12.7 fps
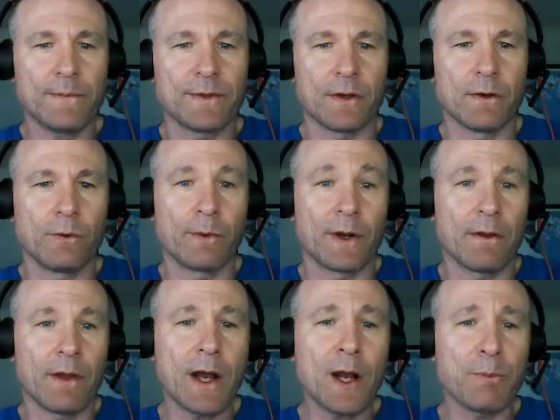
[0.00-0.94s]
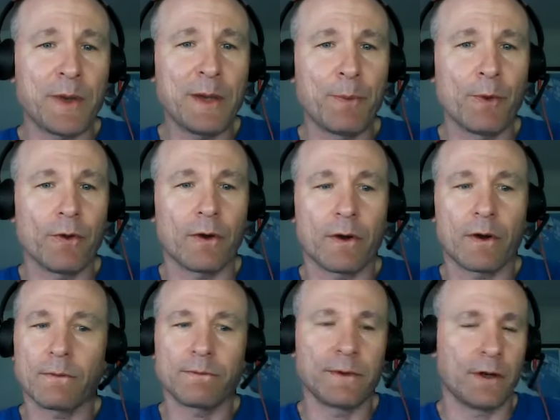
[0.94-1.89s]
So when a lot of people
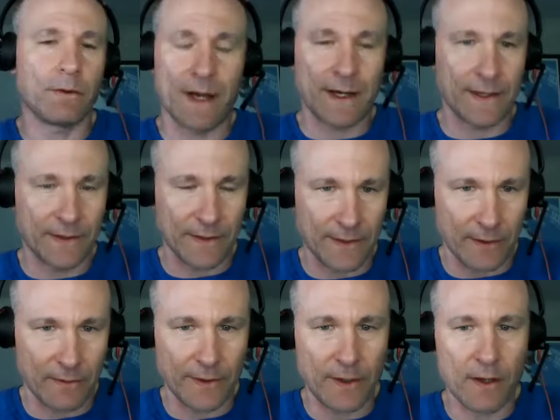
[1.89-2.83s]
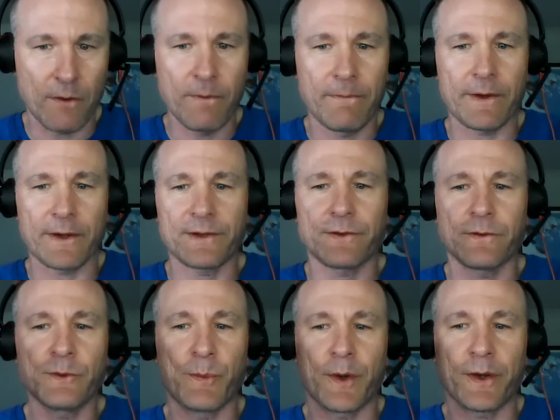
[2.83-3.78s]
are, not necessarily note
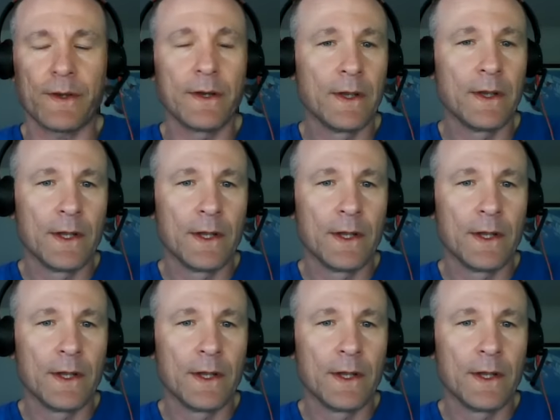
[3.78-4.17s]
investors, but